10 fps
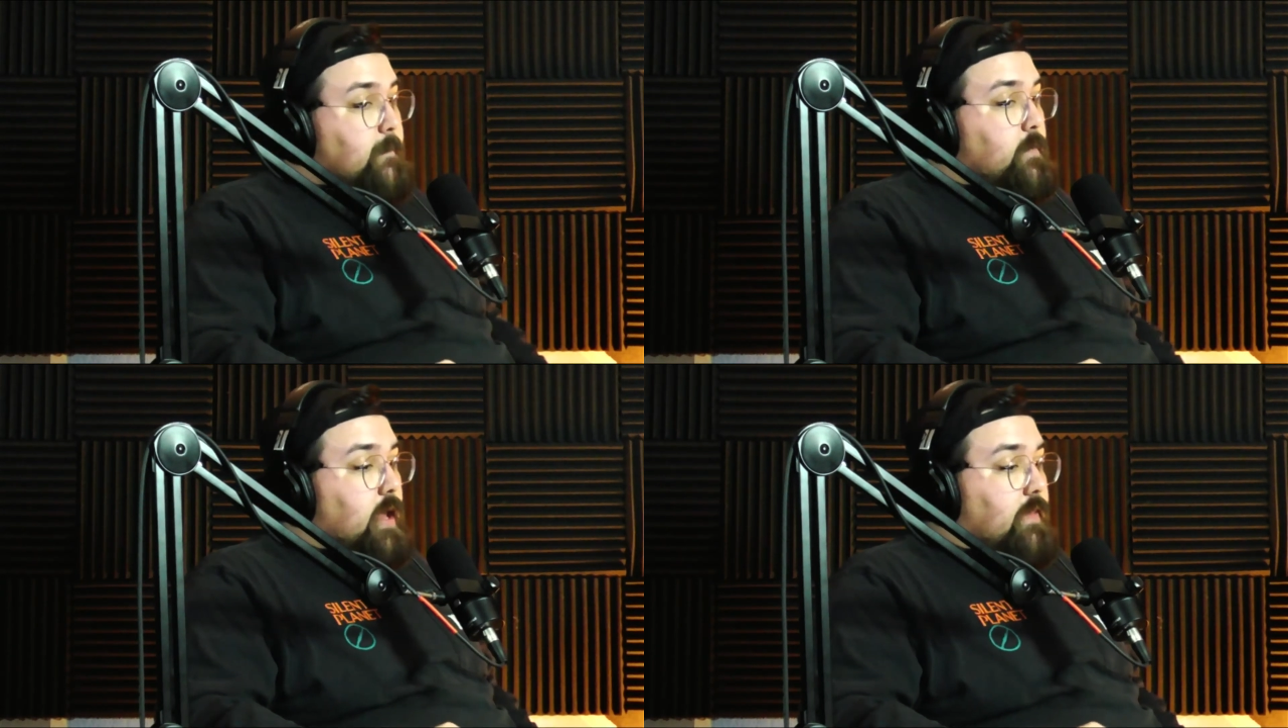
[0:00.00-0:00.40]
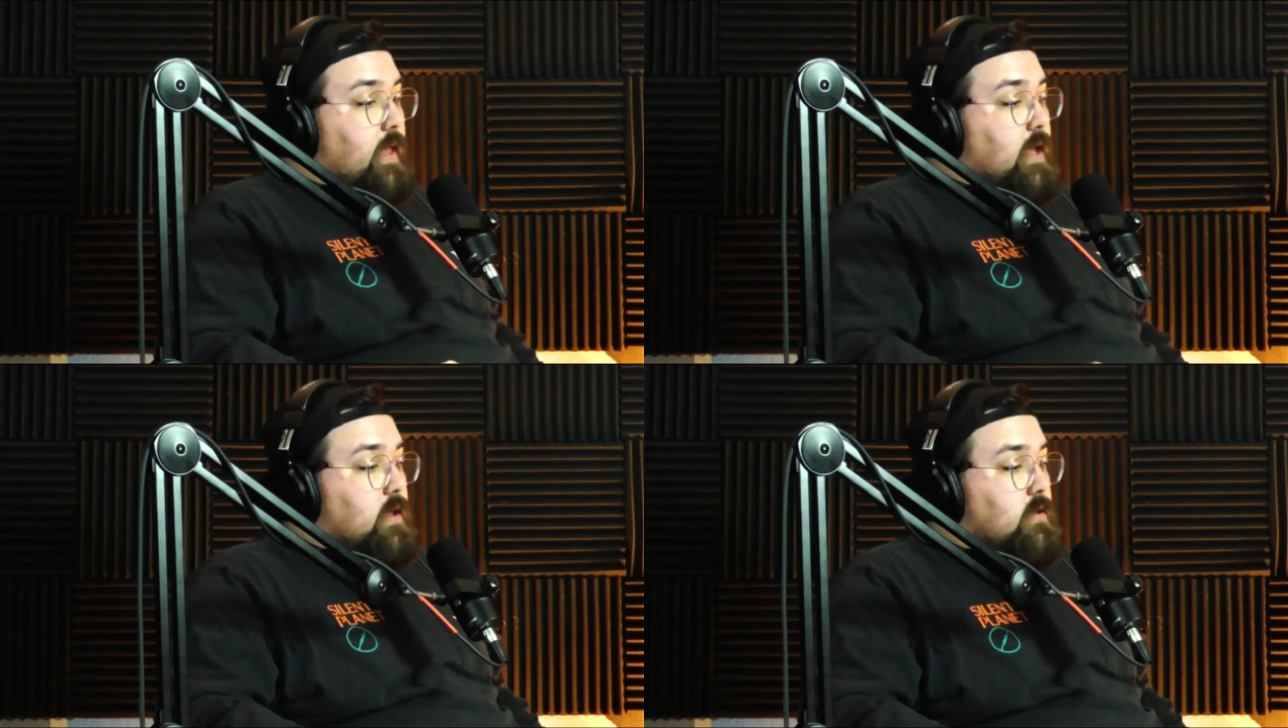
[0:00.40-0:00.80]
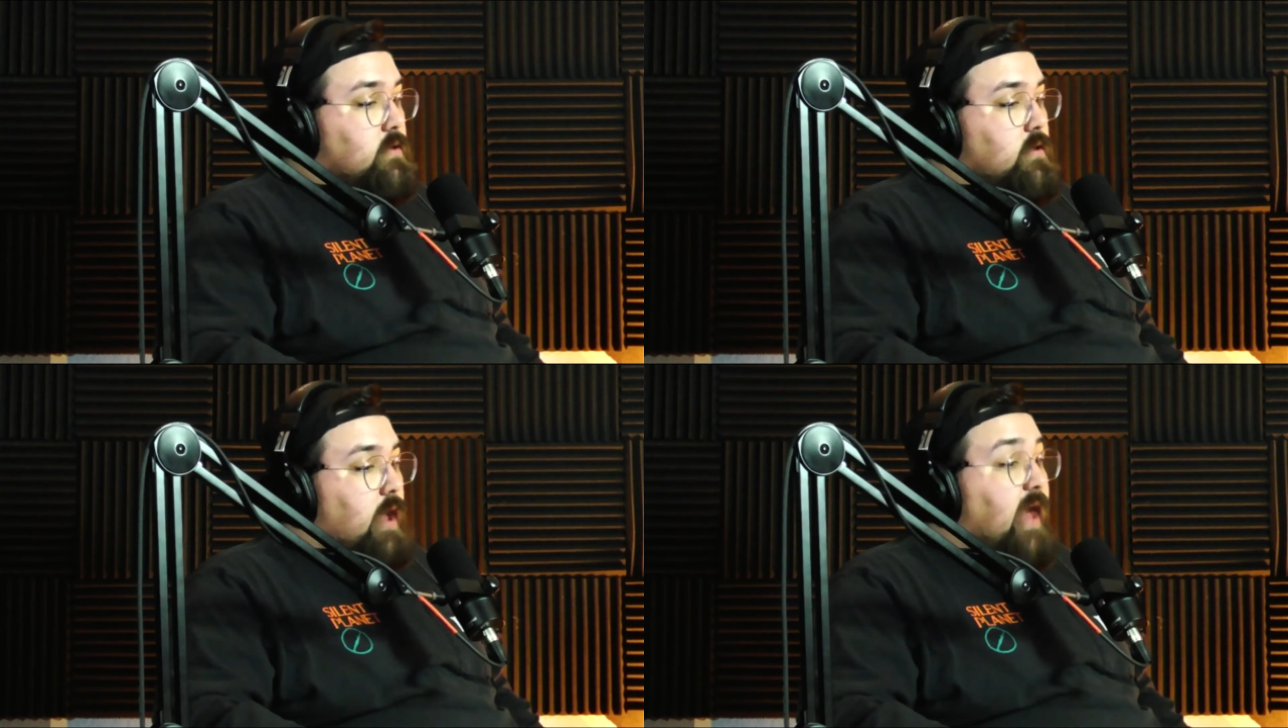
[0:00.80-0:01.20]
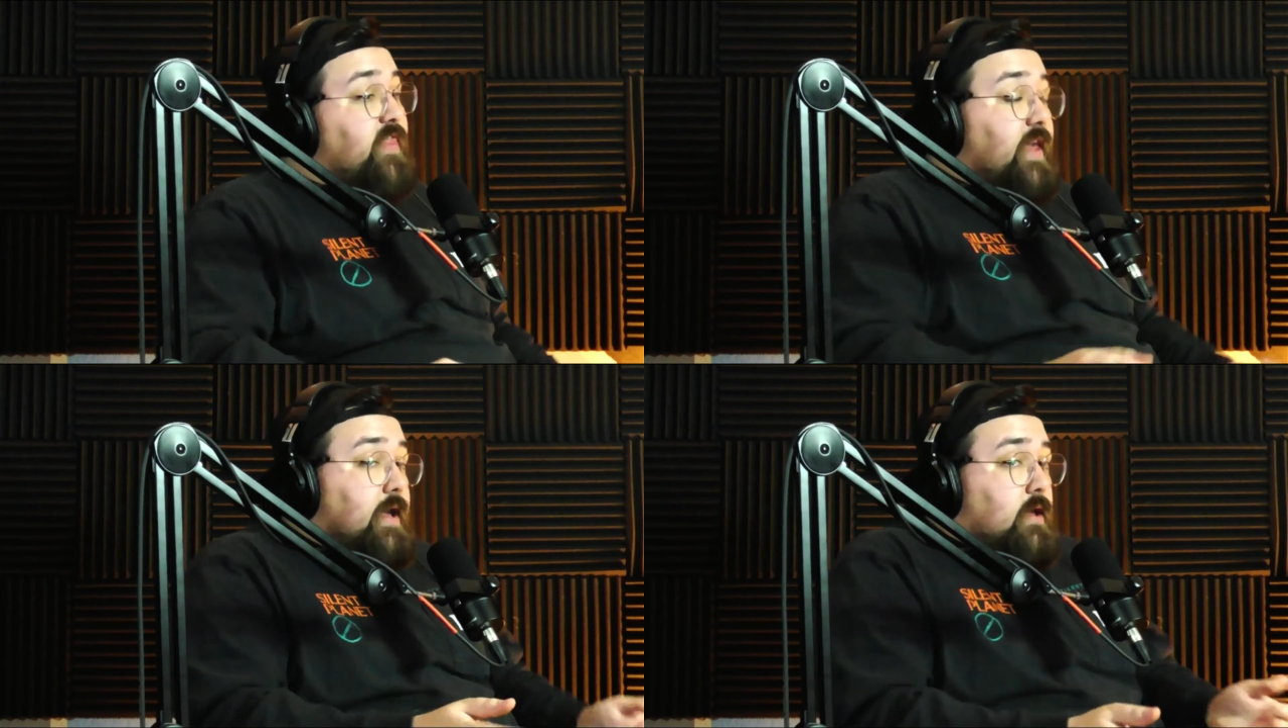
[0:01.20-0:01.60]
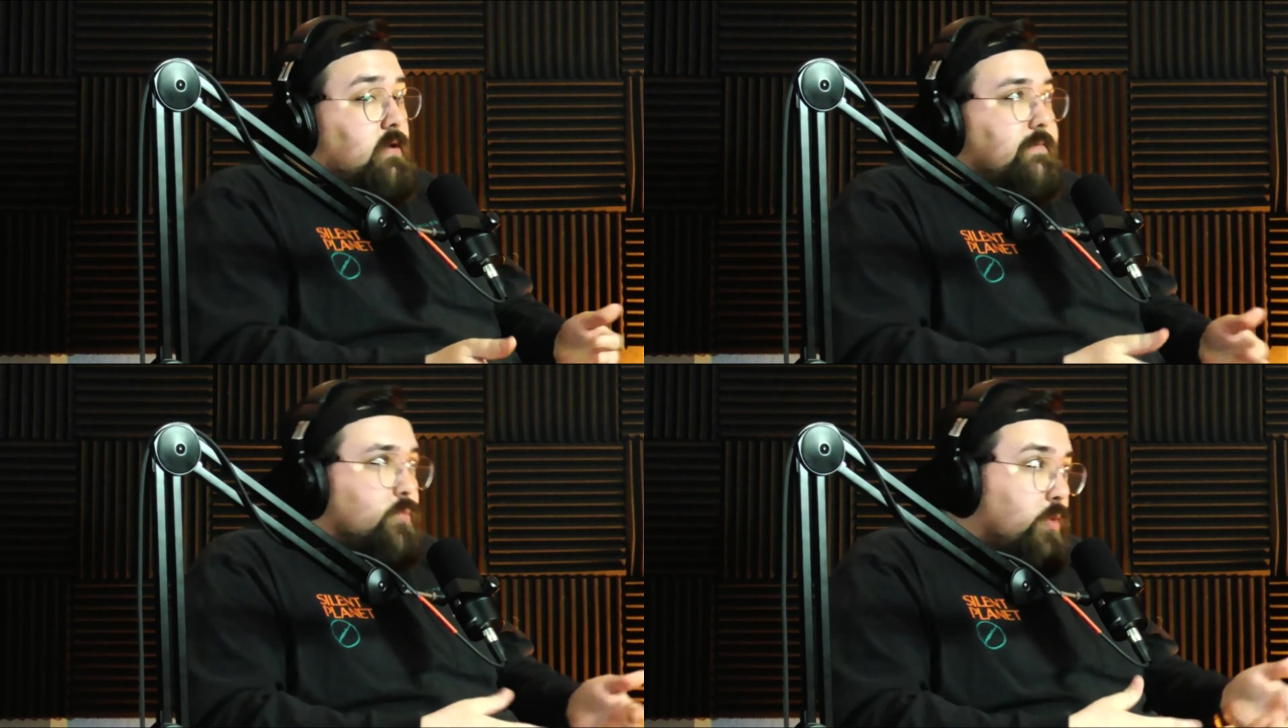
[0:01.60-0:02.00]
and like I think
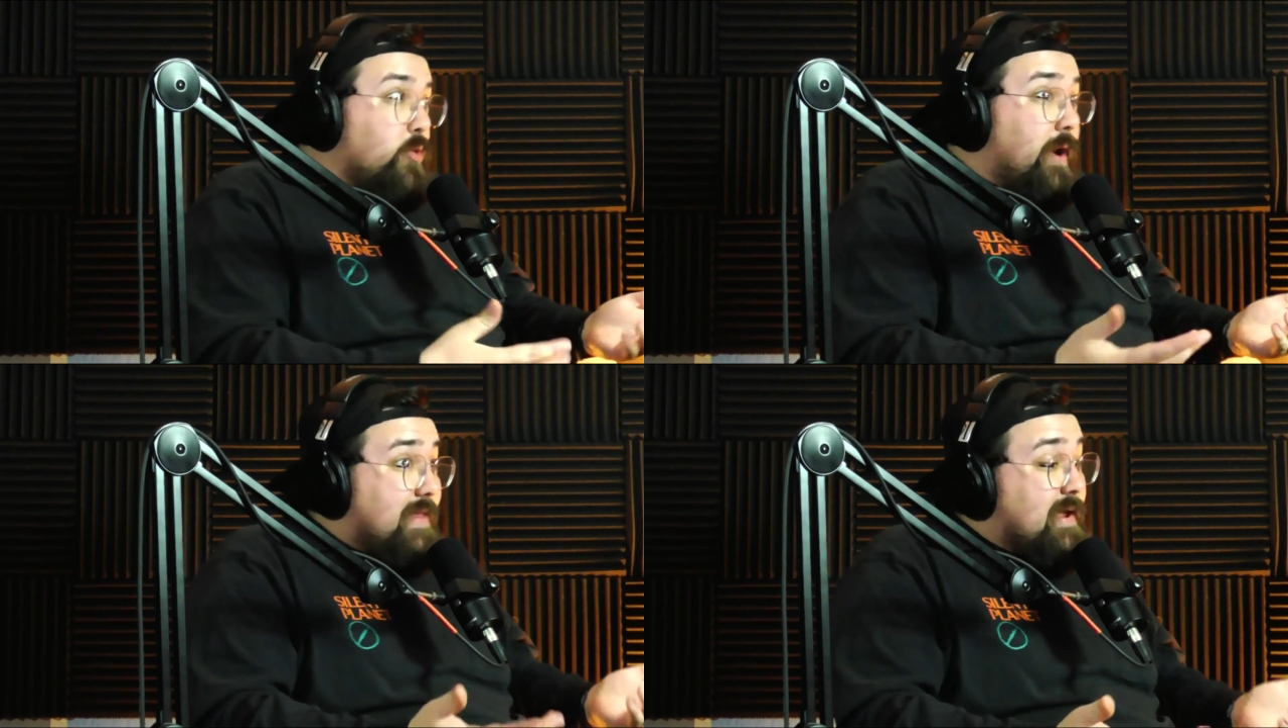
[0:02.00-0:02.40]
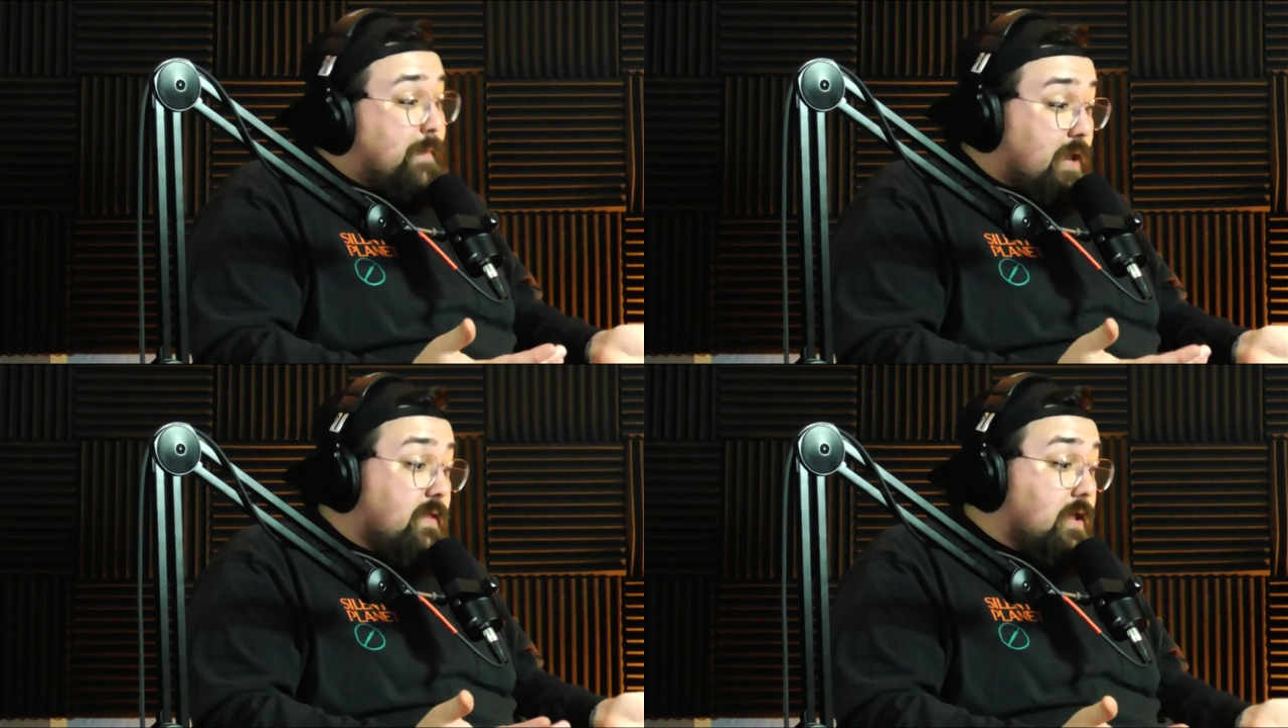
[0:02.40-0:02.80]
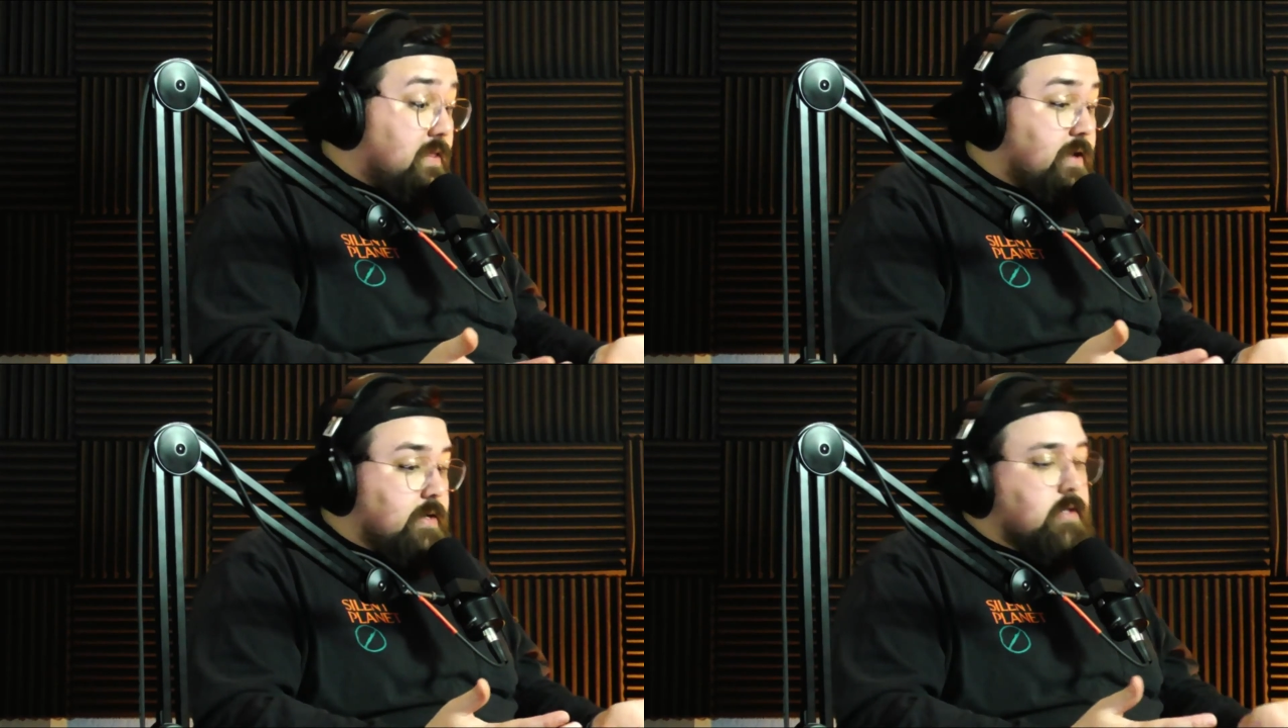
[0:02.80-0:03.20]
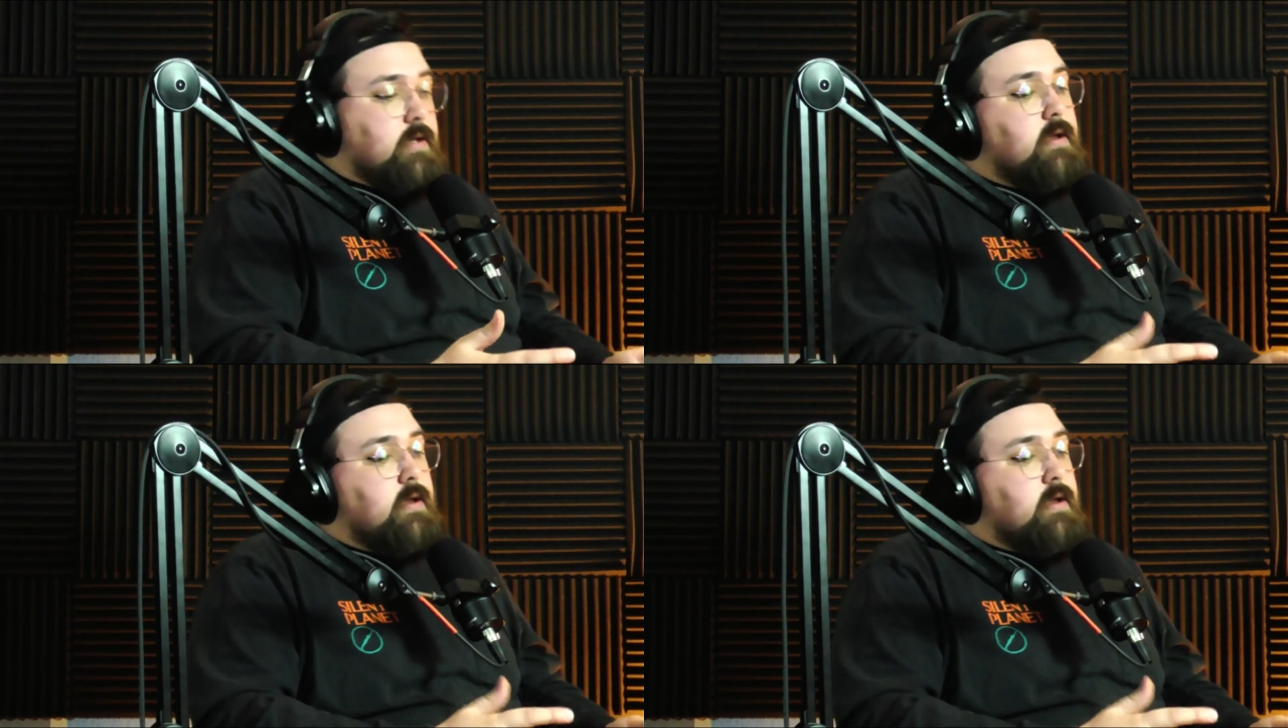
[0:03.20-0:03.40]
the way I think about a lot of things,